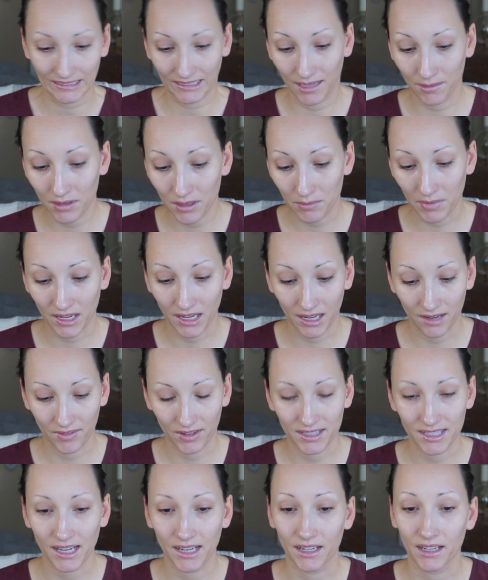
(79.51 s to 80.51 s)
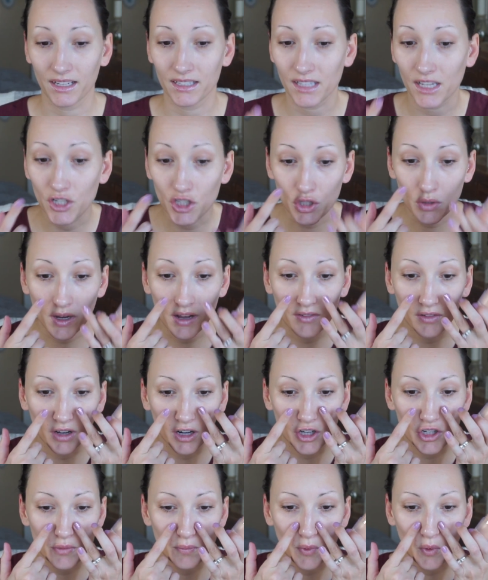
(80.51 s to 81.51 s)
I'm going to be kind of excited because I do have
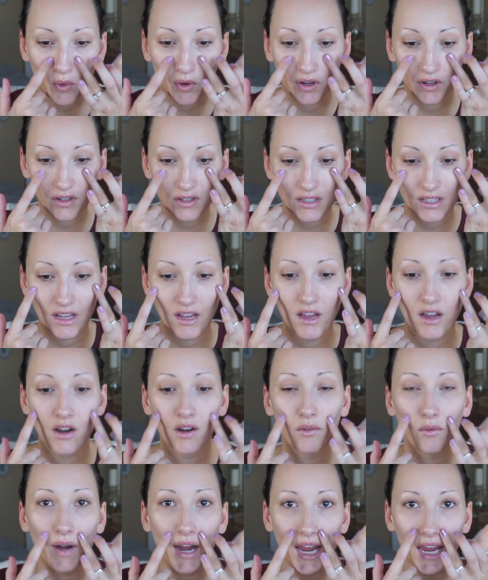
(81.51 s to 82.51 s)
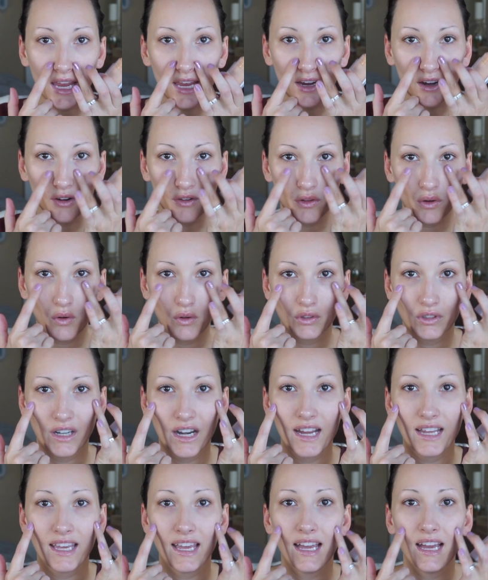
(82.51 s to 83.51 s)
large pores right here. The older
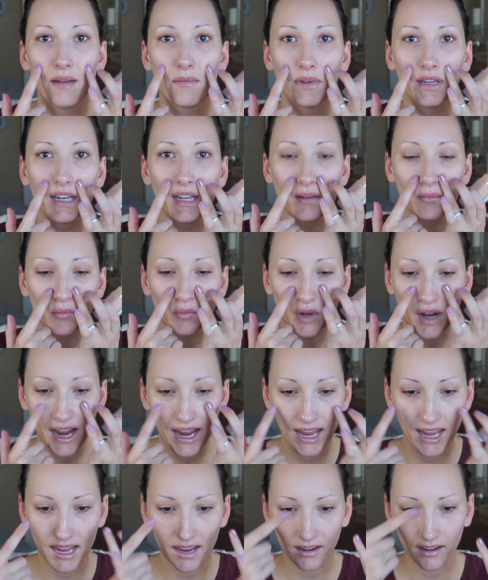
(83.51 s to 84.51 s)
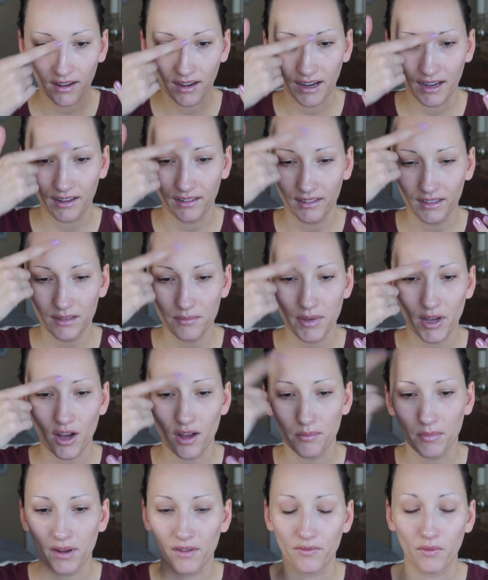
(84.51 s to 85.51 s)
I get, I'm getting them right here and a little bit
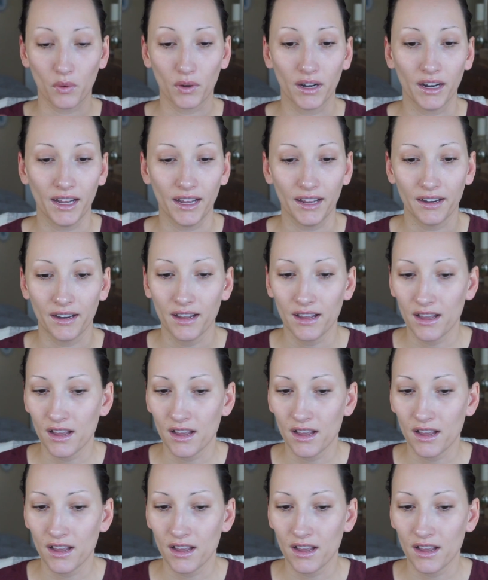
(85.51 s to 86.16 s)
on my forehead.